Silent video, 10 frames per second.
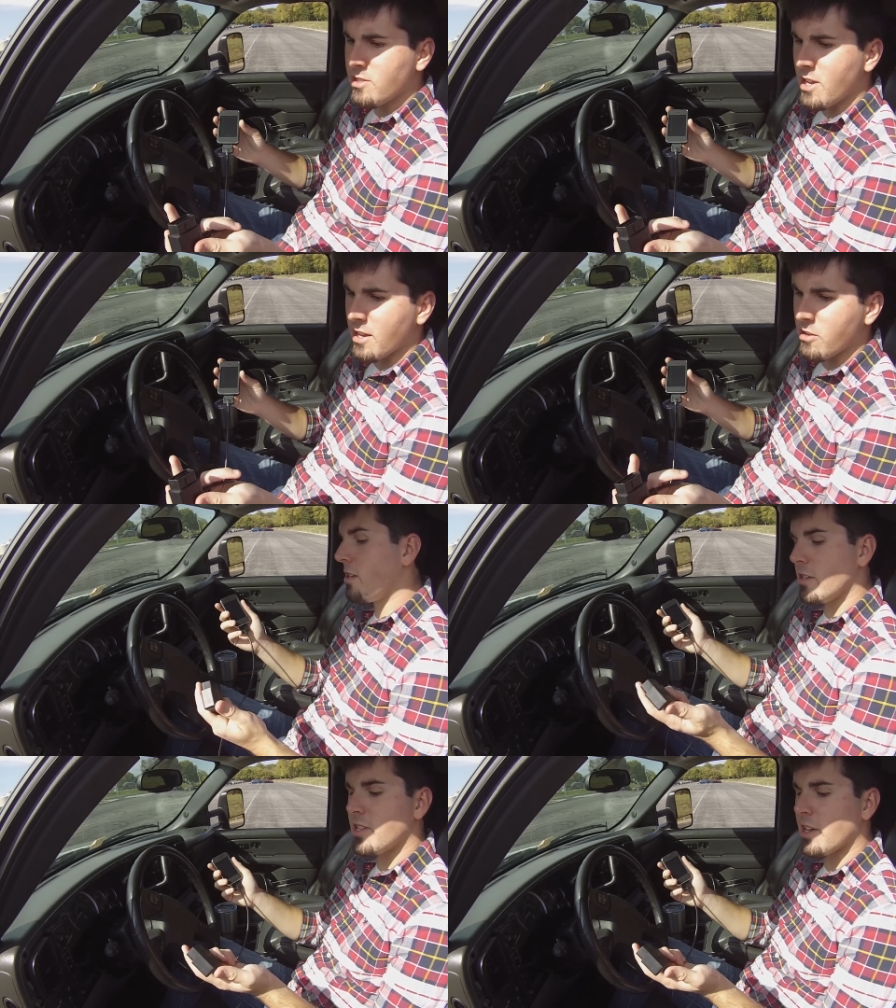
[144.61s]

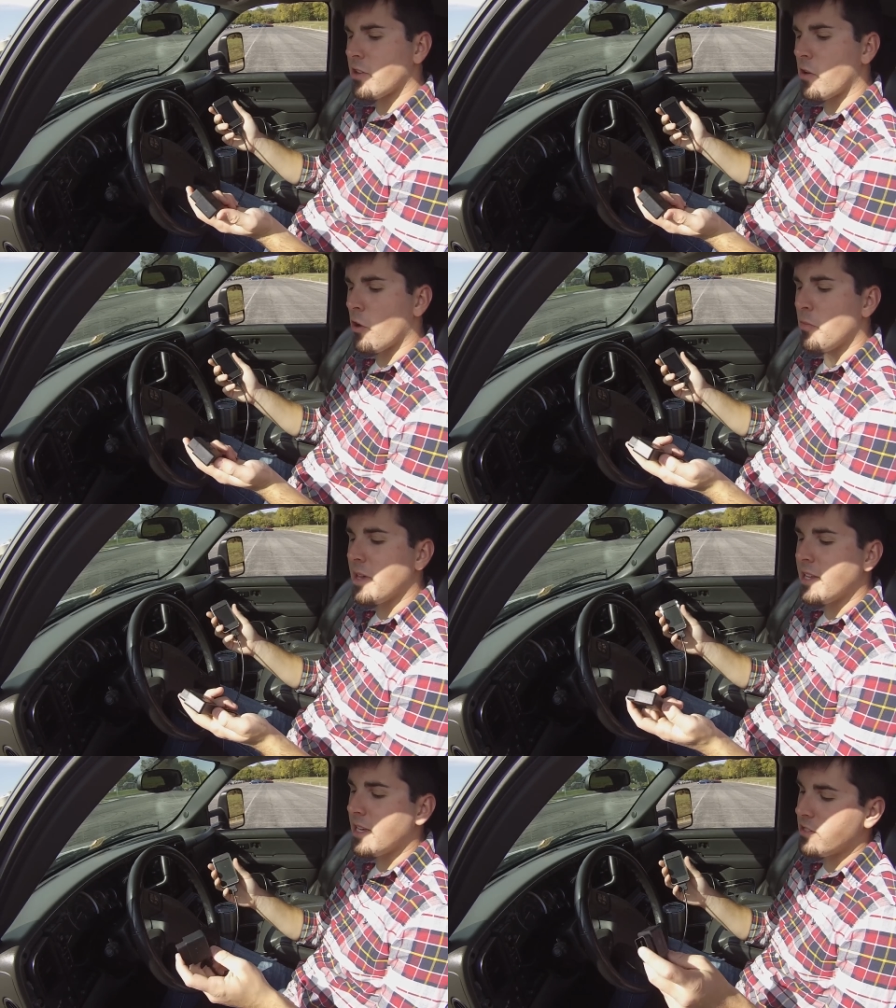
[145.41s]
You take your
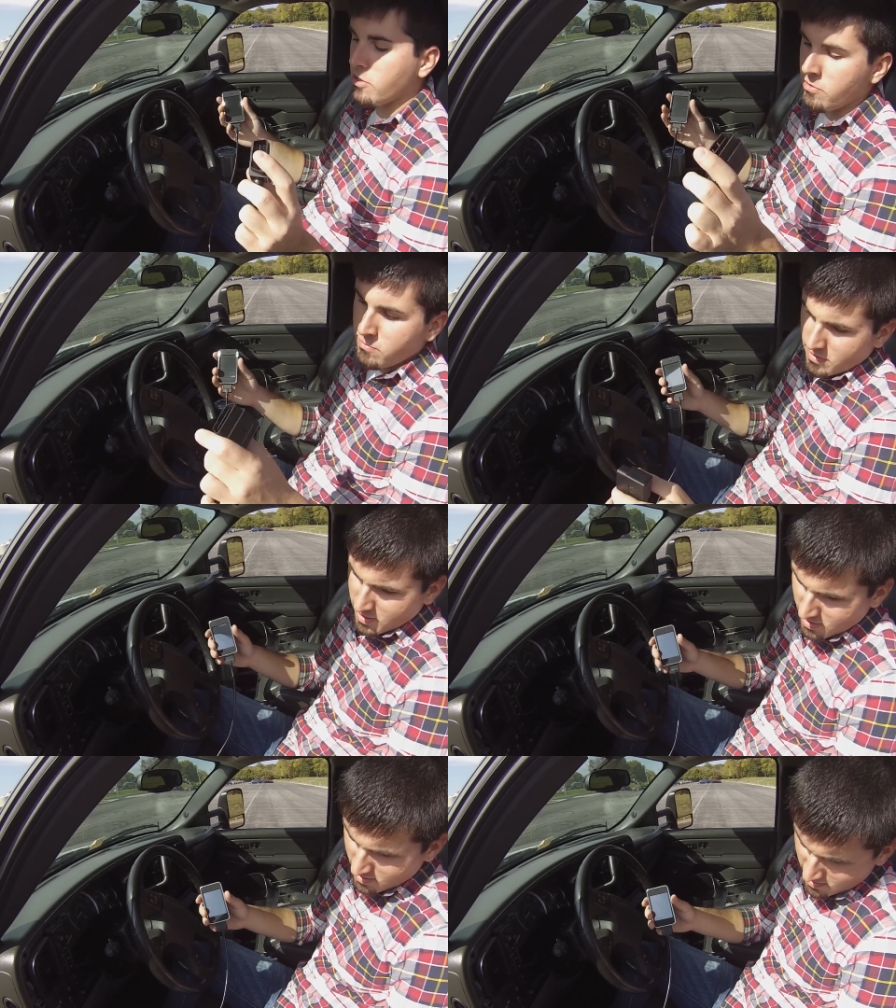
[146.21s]
OBD2
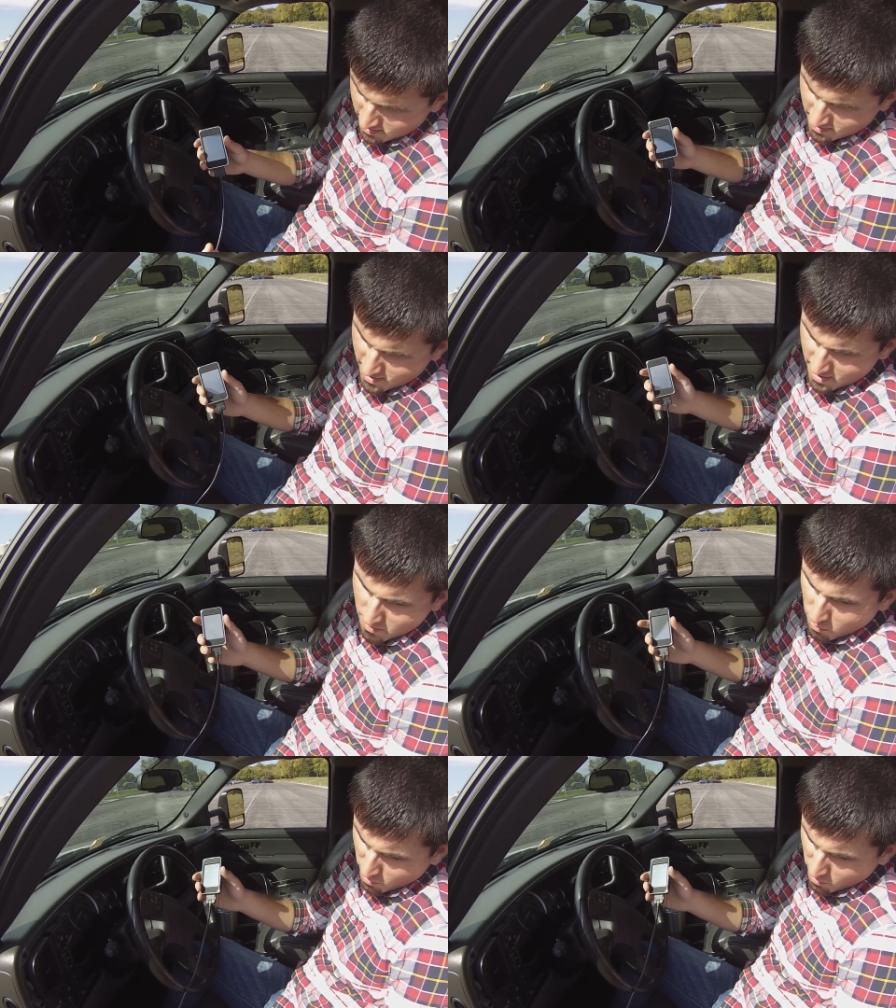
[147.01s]
and